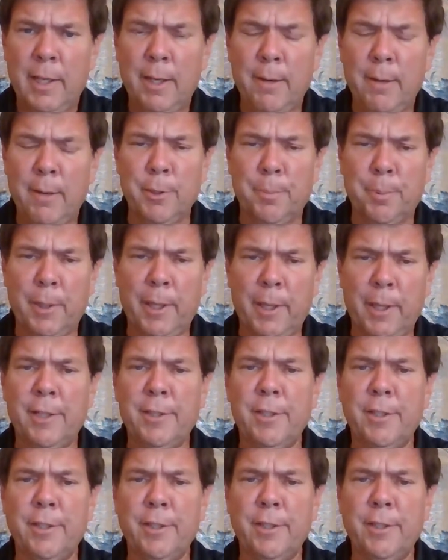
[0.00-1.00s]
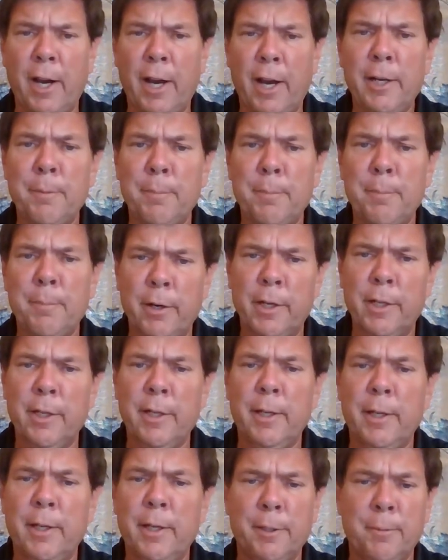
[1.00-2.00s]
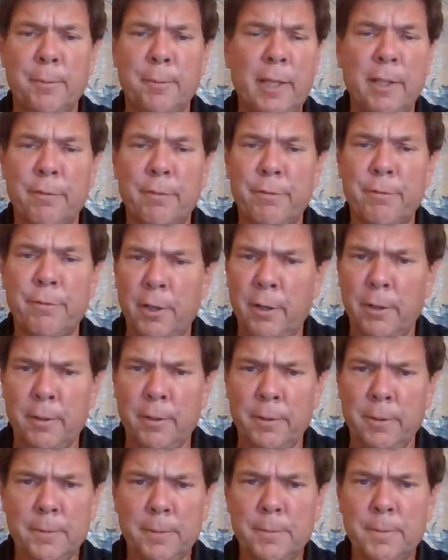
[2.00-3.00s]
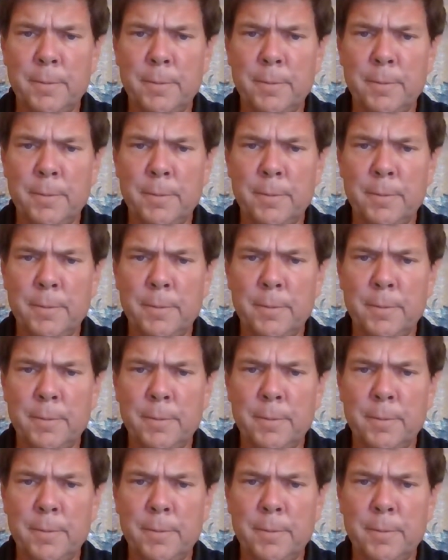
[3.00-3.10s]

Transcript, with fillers: It was a plan to divide America and to make it fall.